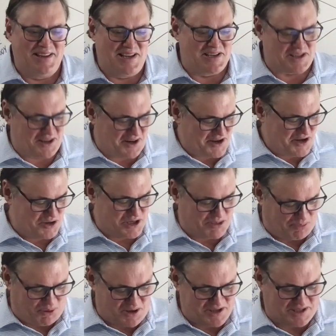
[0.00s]
these are your
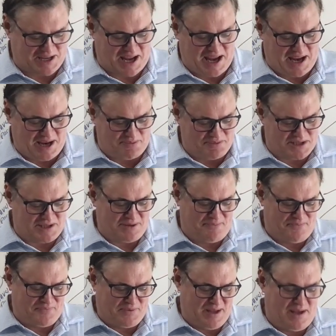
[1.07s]
sports games
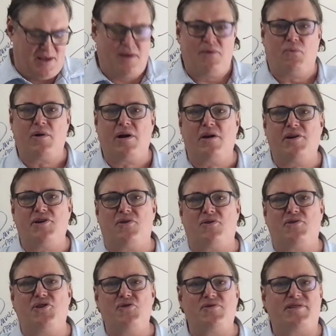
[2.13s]
where
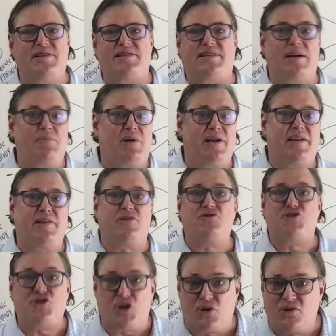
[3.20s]
you're using someone in their
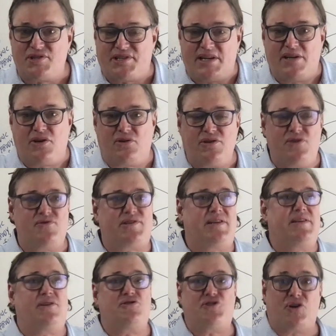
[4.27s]
jersey, you're
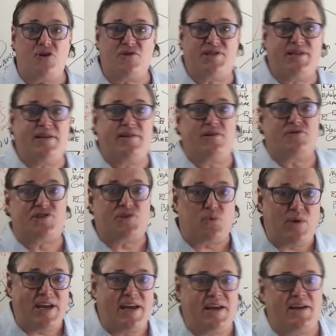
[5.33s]
using their jersey, their
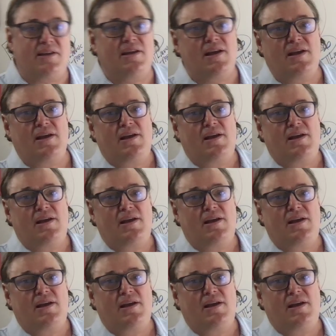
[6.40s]
swing,